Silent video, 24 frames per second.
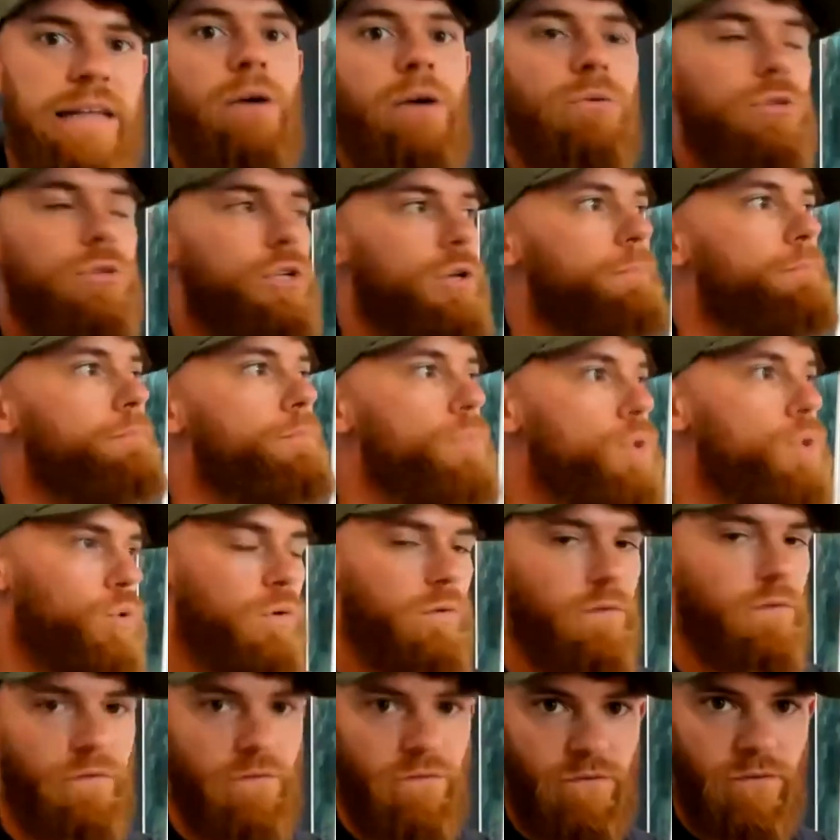now to
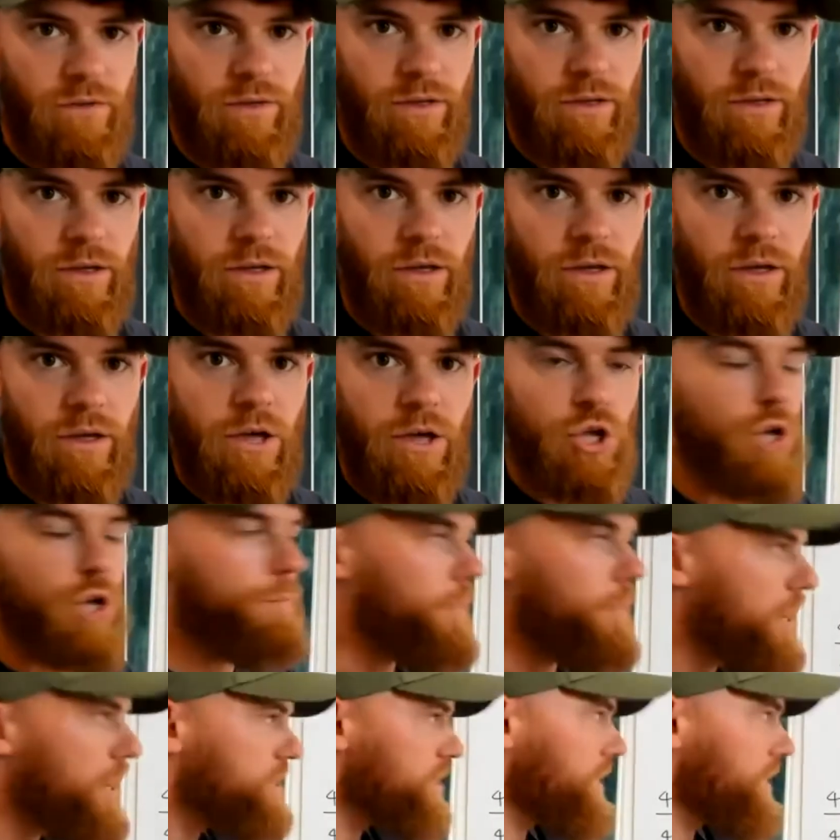move. You